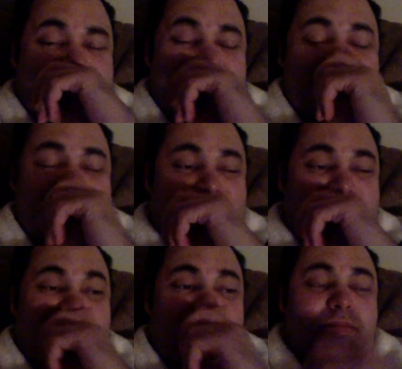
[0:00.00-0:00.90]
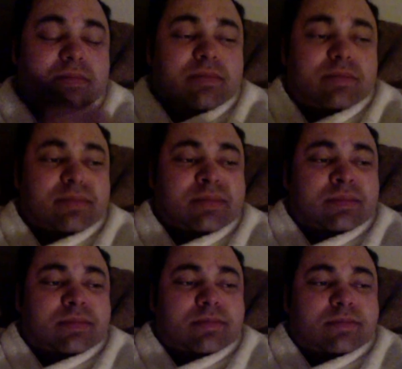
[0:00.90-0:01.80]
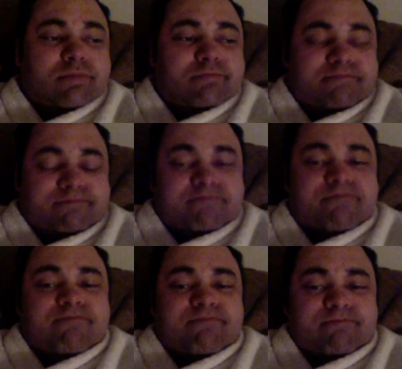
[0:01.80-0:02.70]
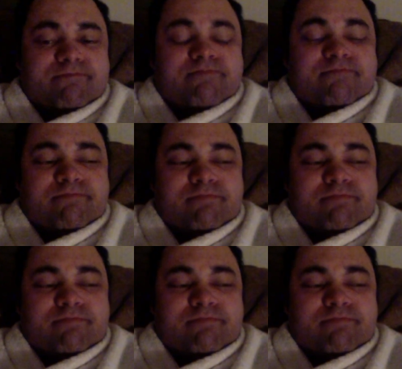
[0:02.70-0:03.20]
[no speech]